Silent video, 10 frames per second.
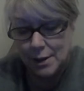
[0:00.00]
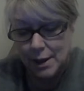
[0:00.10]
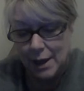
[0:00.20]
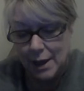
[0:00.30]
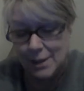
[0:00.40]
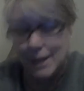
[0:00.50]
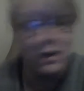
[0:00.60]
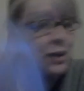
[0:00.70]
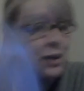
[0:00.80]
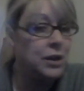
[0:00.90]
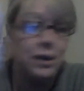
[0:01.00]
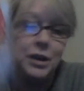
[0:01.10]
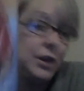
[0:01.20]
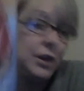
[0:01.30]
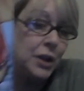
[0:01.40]
it's like
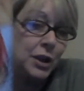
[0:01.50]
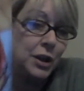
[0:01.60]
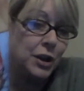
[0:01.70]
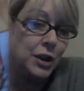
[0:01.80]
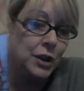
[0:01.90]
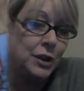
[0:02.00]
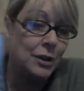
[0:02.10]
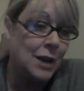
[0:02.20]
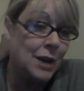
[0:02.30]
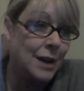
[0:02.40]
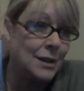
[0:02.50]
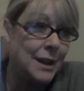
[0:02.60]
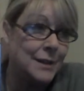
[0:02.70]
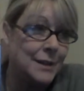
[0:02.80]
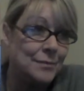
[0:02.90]
you're kind of
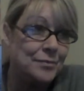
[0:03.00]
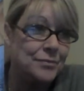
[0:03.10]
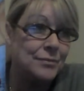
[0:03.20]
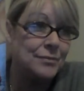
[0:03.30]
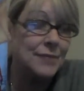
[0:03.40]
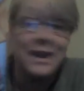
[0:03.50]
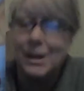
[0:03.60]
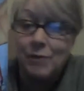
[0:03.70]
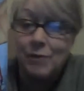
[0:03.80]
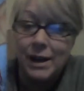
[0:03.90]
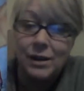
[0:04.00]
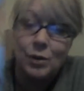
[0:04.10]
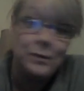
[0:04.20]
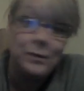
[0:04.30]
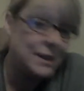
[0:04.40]
like getting ready or
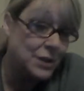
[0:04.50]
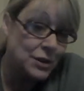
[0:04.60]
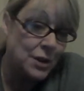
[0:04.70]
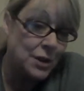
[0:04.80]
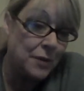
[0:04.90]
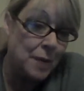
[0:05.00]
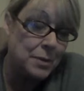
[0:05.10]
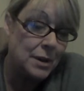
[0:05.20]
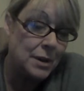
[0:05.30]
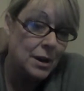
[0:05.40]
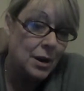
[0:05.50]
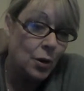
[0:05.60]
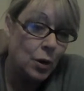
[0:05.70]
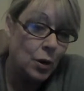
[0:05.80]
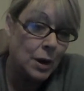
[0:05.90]
fixing yourself up
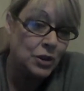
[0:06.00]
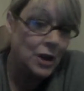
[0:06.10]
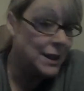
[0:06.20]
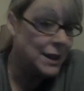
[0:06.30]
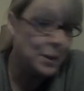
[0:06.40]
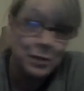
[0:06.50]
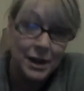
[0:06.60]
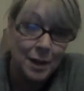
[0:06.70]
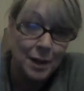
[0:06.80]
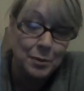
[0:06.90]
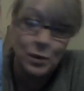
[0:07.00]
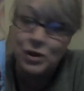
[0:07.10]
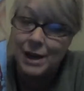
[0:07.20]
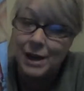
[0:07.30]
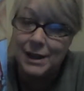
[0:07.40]
or trying to get prettied up or
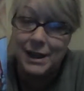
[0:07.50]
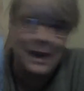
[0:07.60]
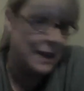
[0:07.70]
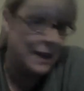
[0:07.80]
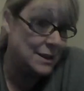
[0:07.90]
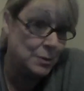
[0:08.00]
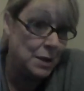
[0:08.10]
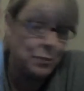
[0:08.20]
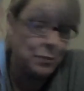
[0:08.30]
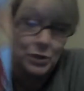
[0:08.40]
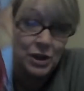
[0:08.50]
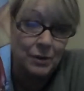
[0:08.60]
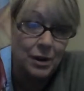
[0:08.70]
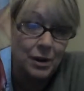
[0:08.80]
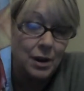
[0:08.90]
trying to get handsomed up,
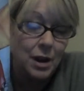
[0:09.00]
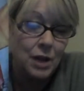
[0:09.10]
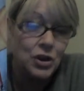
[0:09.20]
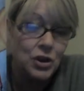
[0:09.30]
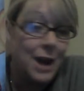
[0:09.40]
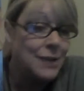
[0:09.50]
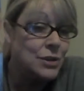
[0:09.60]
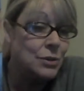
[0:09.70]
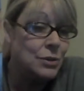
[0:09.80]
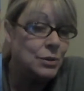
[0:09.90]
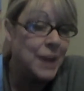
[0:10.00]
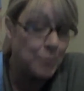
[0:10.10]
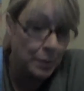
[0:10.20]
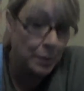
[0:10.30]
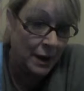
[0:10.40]
whichever, trying to get
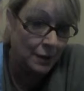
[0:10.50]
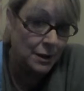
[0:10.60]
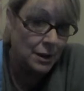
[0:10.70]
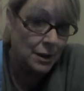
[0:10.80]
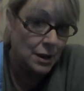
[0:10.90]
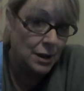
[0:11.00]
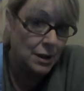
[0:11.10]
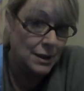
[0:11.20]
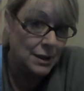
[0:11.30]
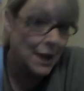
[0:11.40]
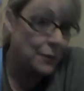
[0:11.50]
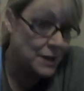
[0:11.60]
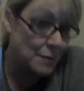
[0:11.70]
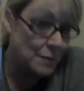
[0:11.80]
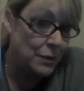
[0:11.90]
prepared. Now, for
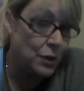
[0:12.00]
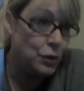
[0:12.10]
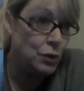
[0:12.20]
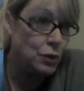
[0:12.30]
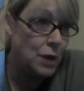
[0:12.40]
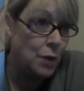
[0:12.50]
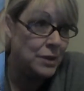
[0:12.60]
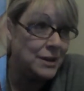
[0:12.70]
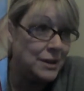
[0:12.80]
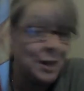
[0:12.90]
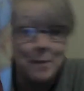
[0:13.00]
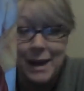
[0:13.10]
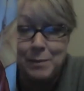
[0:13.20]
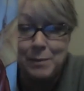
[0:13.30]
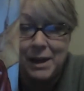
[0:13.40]
some of you, you know that there may
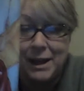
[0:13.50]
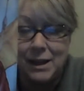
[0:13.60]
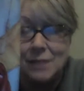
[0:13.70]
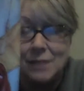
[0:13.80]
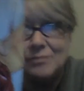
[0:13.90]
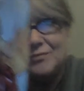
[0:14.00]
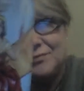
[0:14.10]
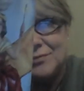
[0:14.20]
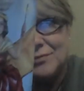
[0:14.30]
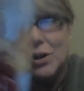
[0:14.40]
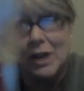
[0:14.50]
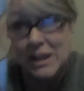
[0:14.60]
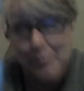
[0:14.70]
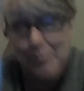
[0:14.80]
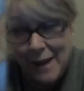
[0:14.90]
be, you're
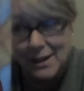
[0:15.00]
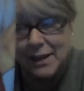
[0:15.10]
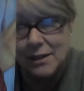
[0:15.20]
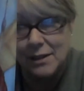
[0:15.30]
expecting,